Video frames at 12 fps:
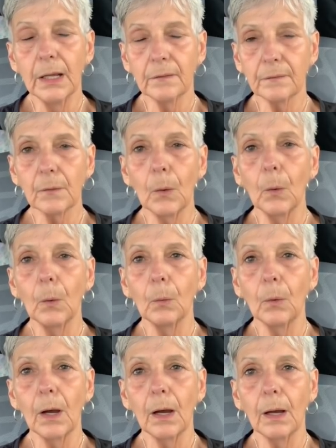
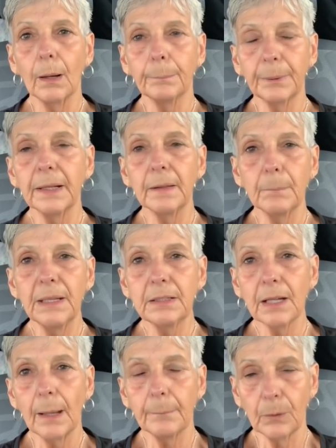So, but in the
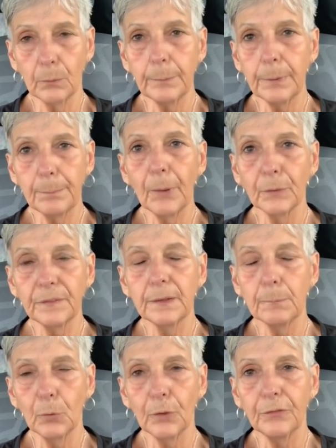meantime, I will be
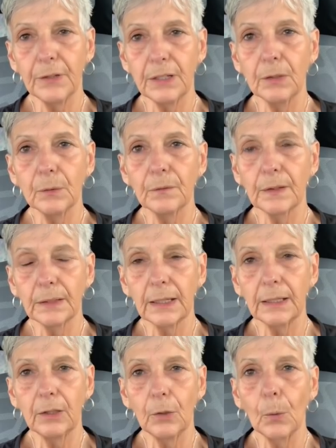posting more videos and
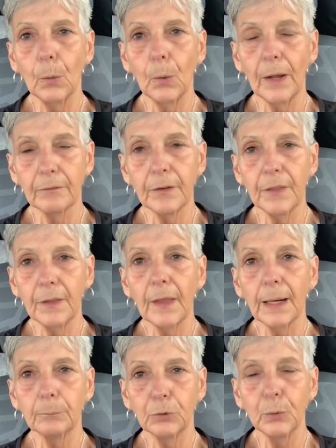letting you know everything
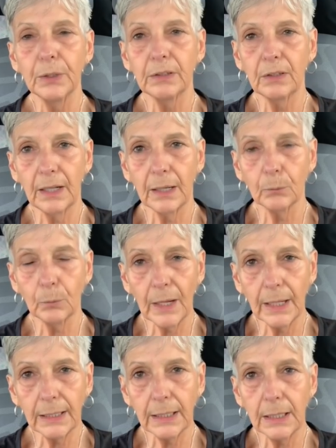that I'm doing to get
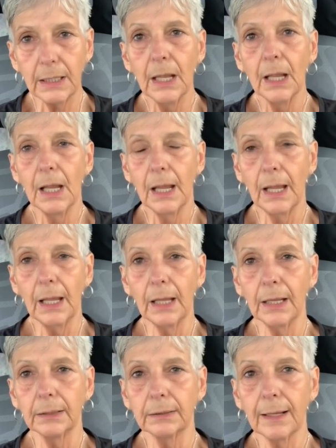ready.
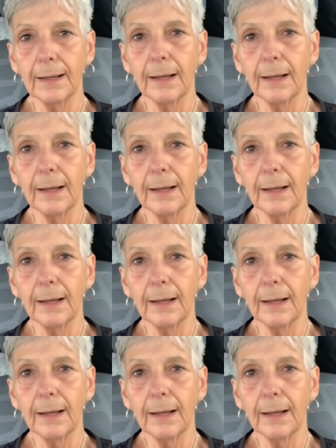And